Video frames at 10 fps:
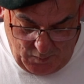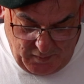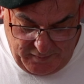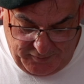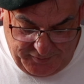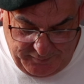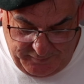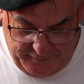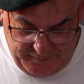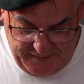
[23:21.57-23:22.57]
One, two,
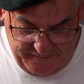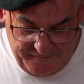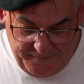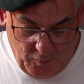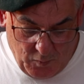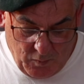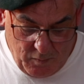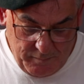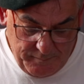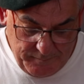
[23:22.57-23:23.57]
three, four.